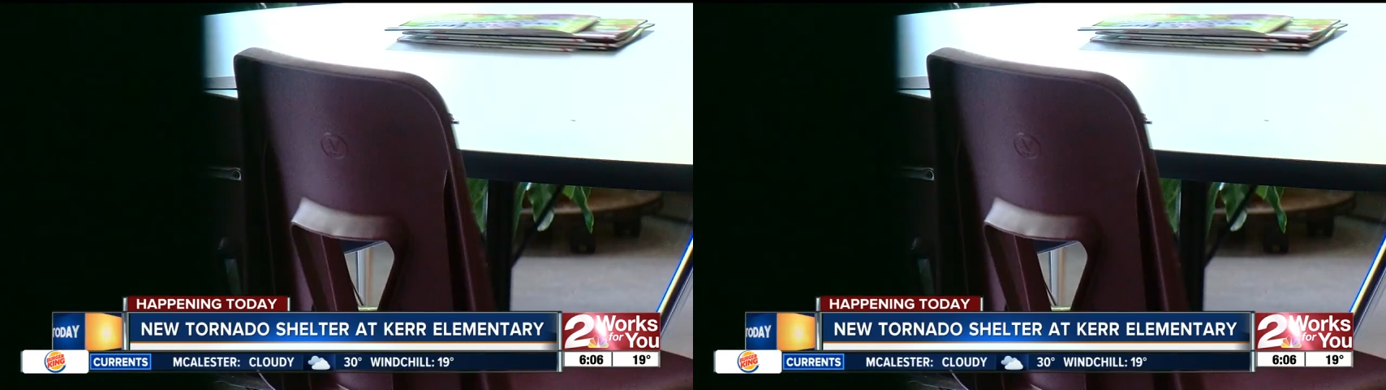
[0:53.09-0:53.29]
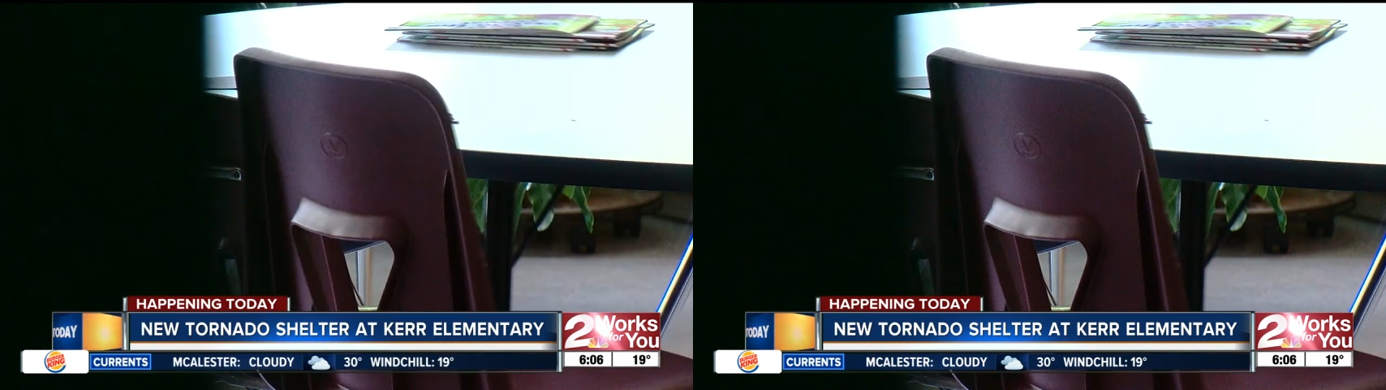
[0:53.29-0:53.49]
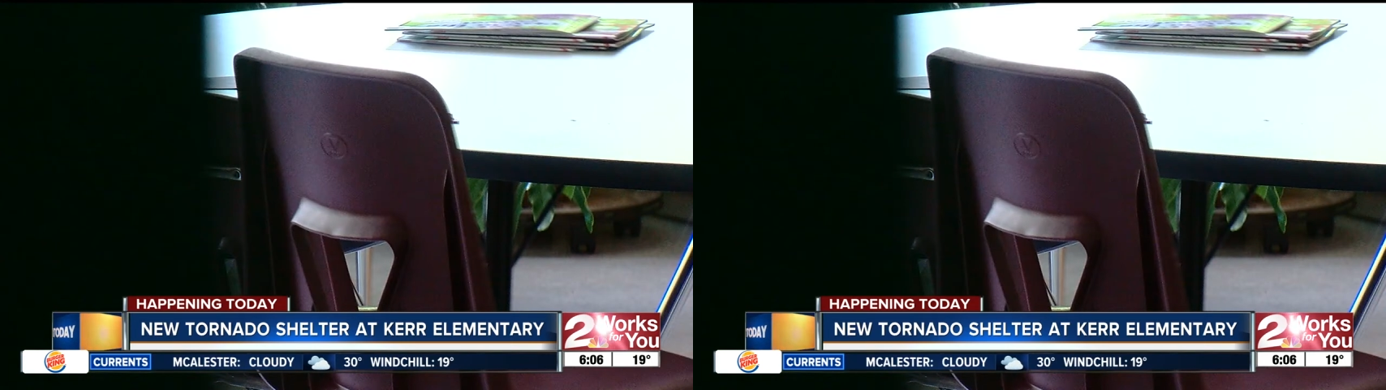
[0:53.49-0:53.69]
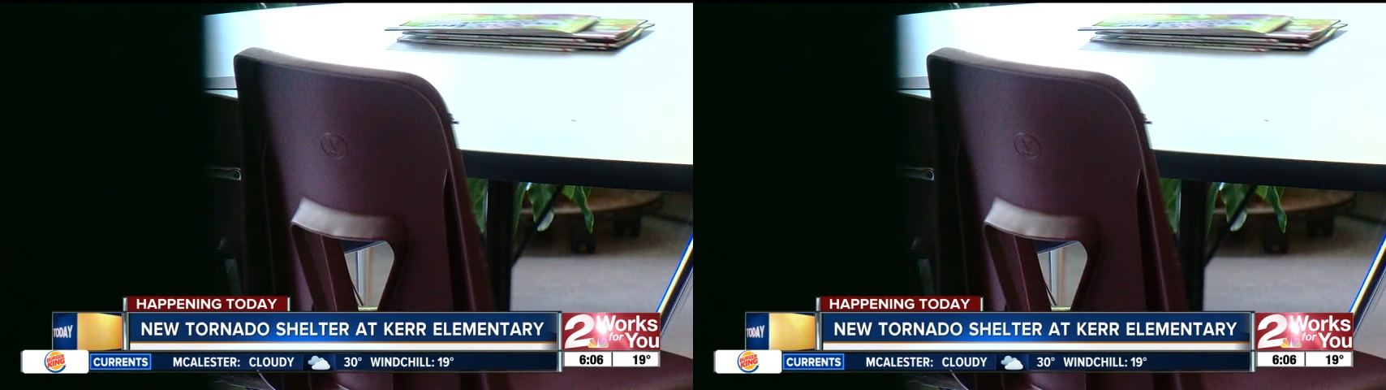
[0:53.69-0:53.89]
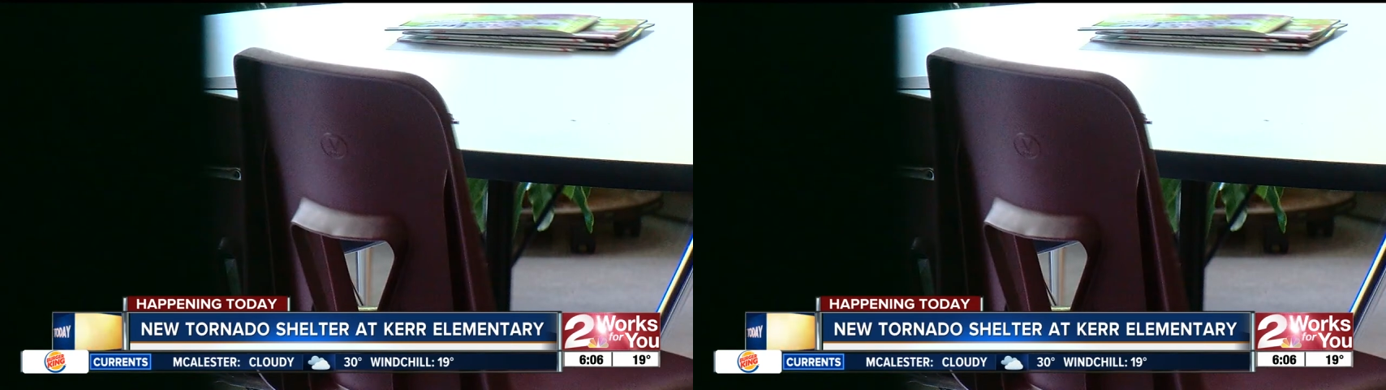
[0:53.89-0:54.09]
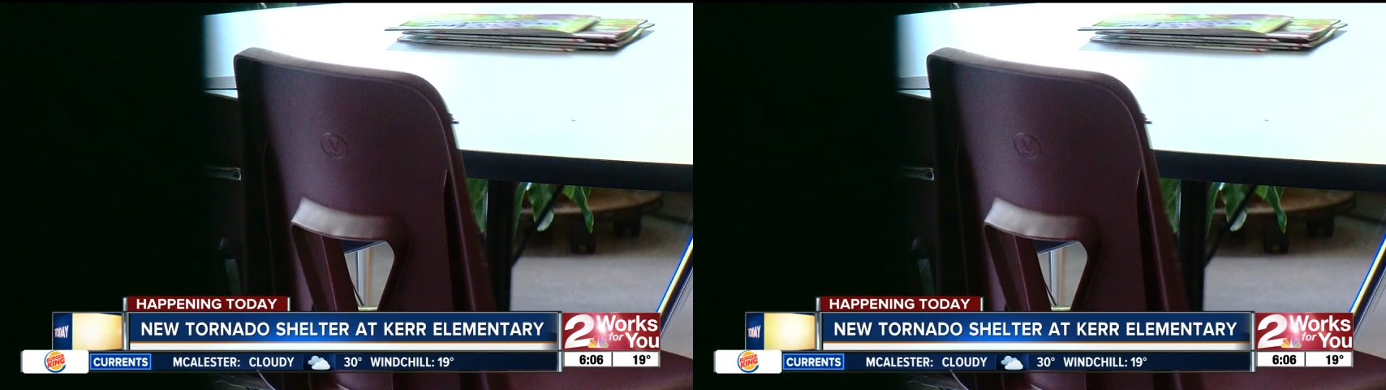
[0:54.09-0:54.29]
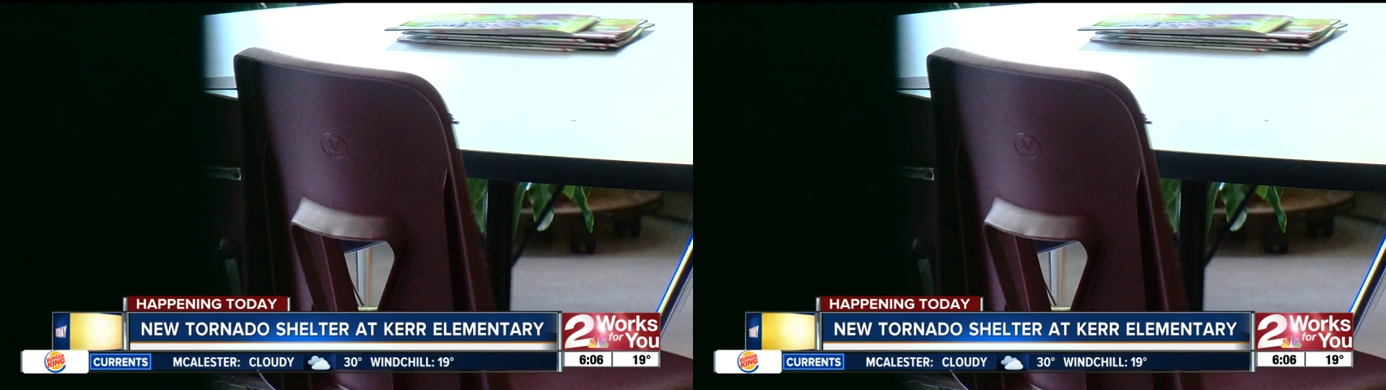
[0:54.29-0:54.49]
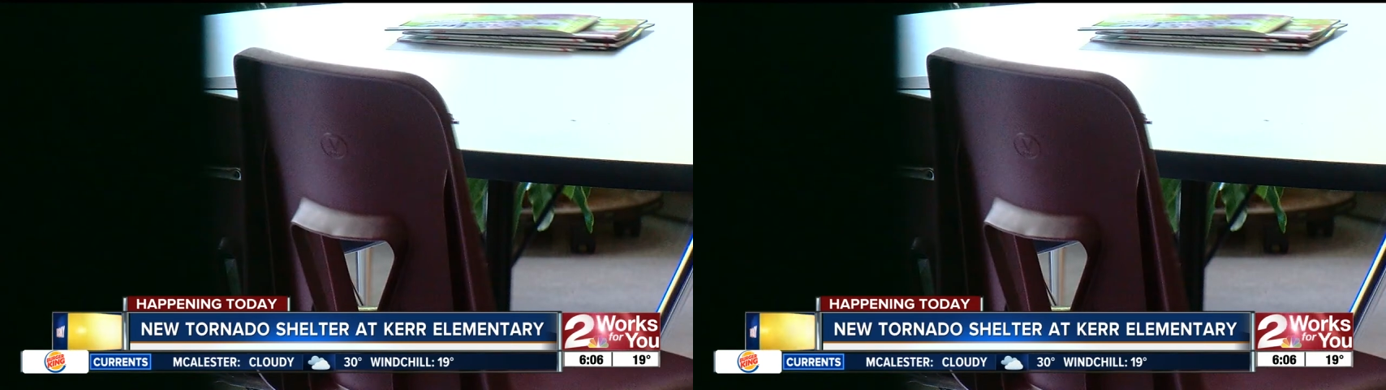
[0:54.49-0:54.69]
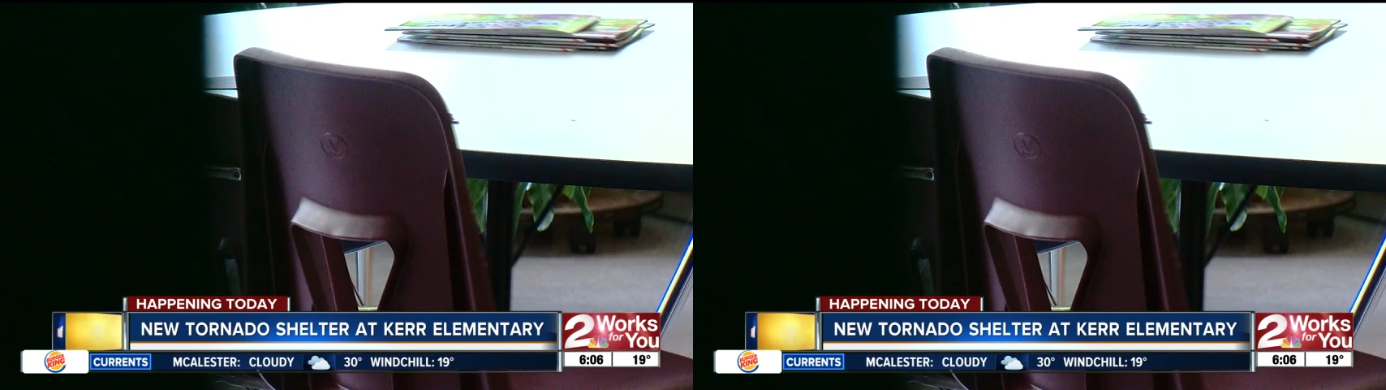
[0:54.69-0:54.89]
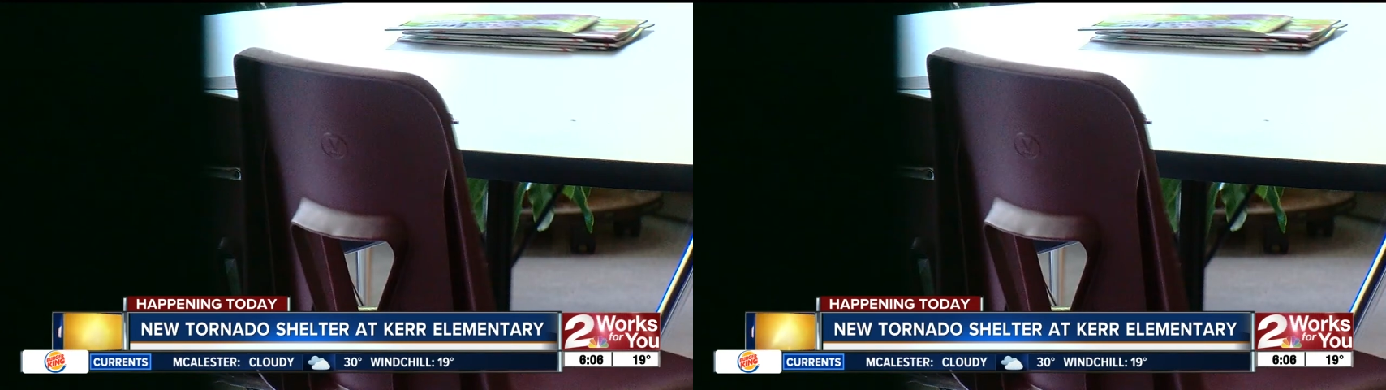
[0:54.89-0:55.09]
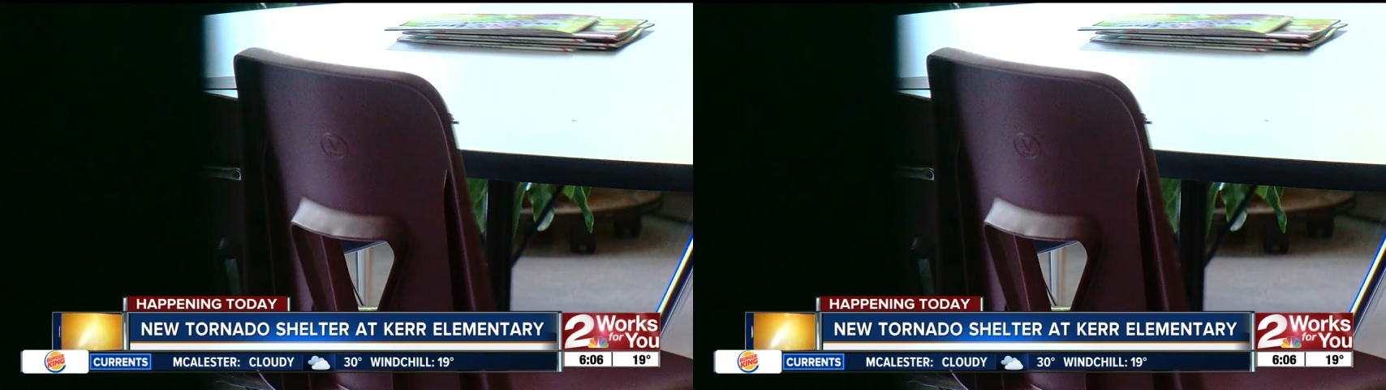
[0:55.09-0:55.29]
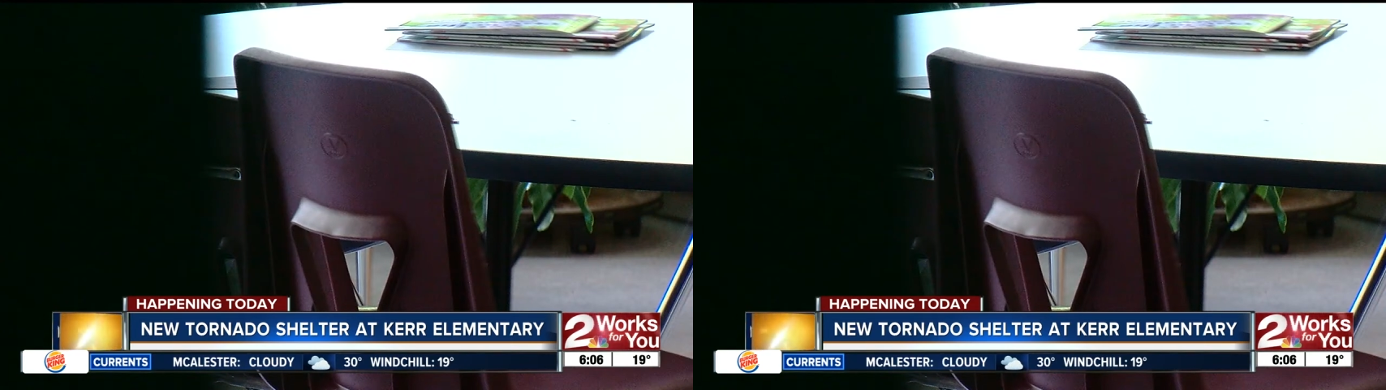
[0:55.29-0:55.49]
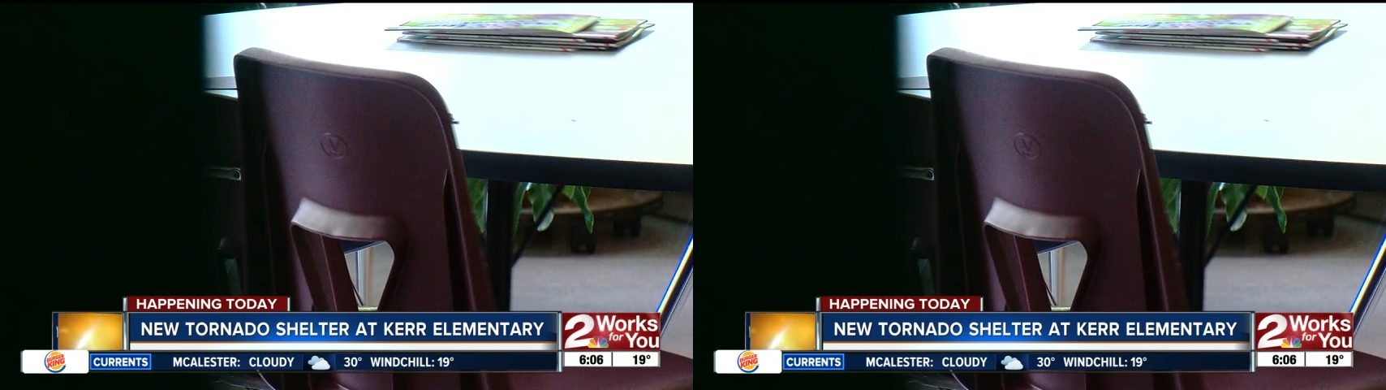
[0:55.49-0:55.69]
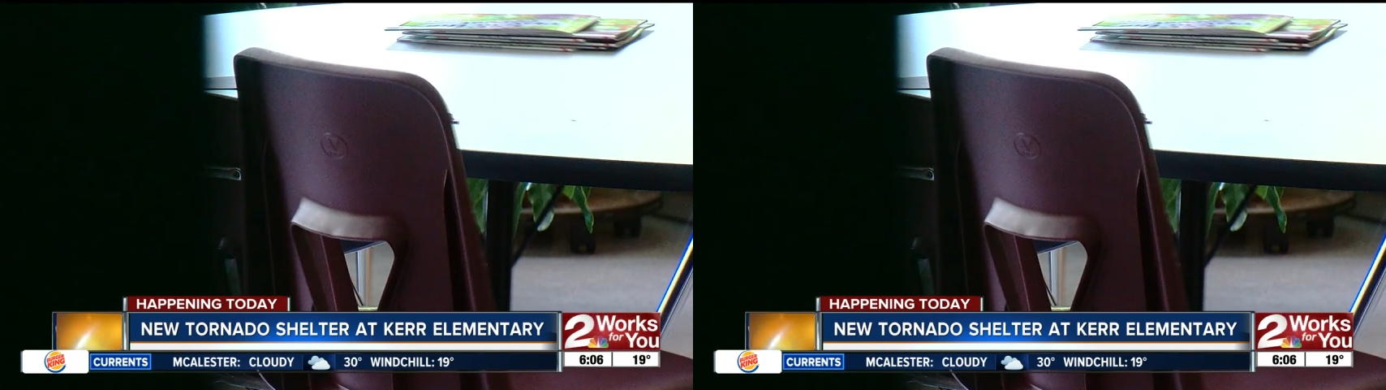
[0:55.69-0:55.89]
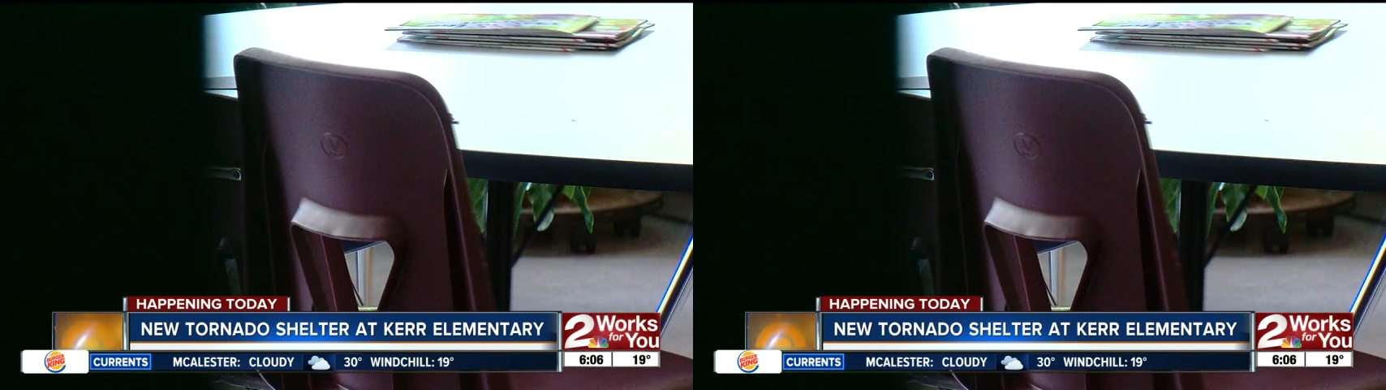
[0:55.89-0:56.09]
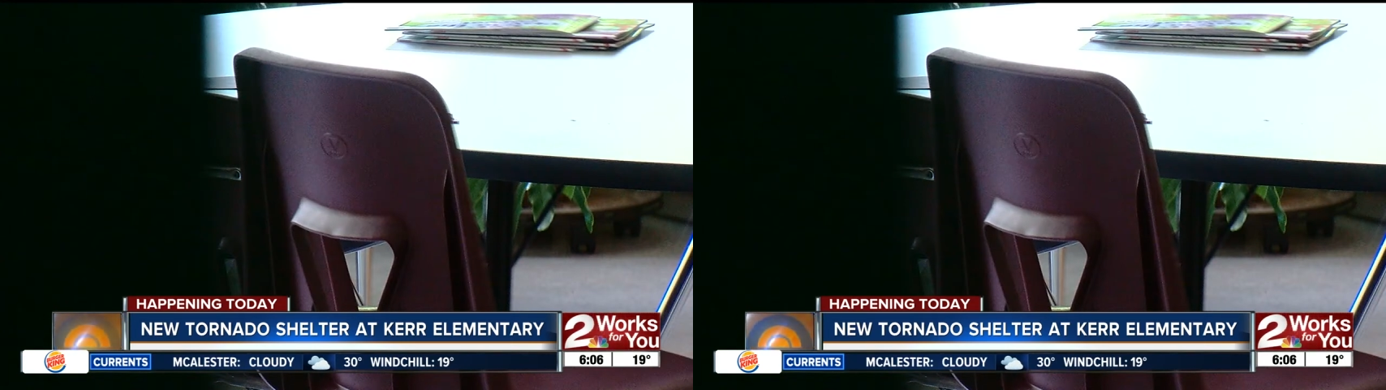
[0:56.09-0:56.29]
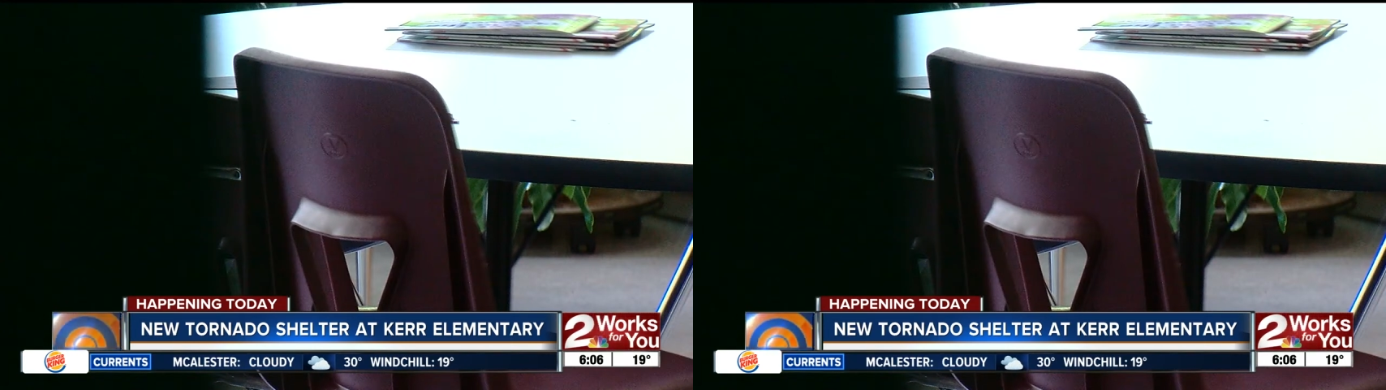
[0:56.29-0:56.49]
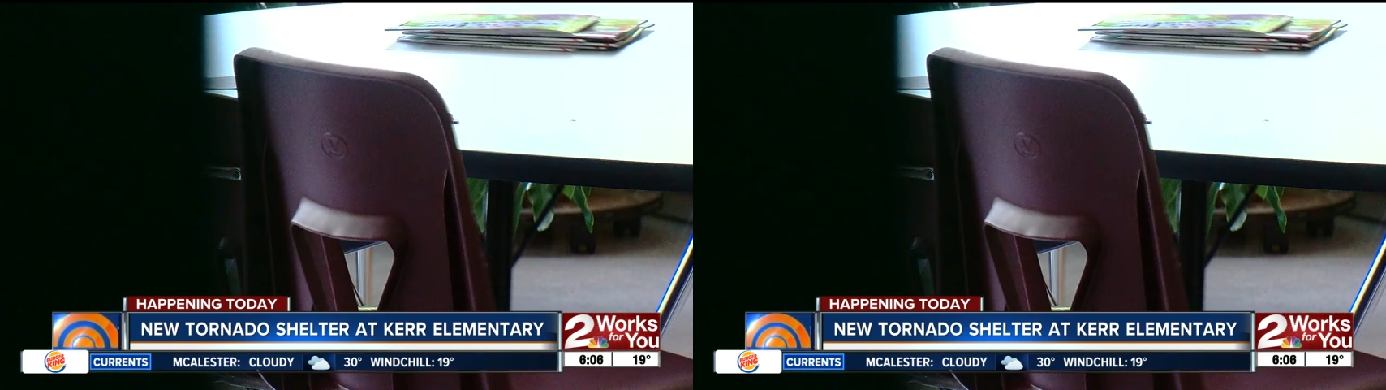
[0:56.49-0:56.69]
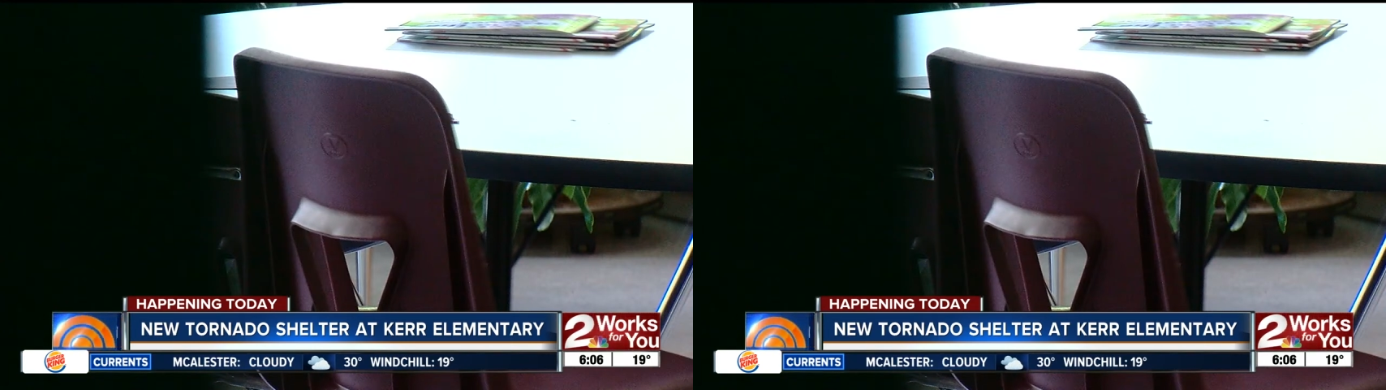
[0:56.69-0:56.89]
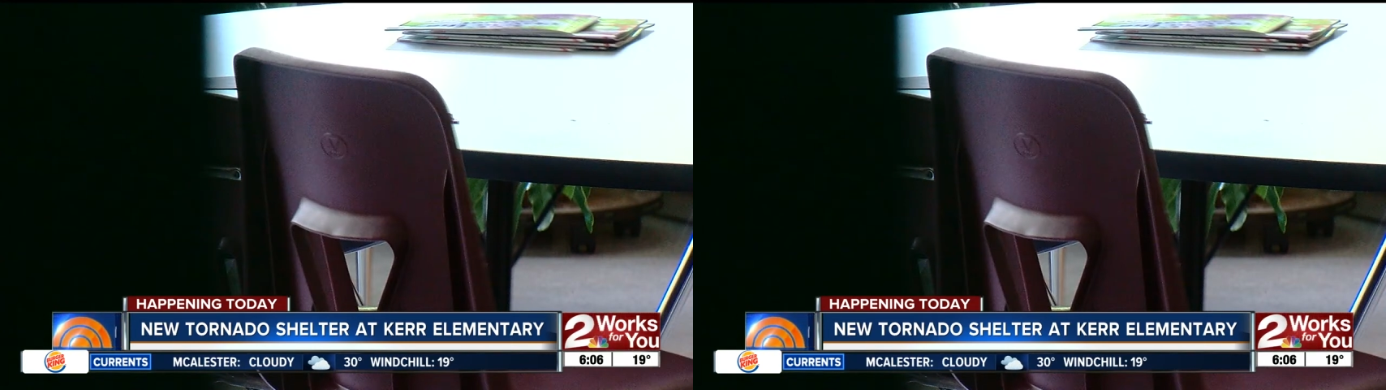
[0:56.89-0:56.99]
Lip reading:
[unreadable: no face in view]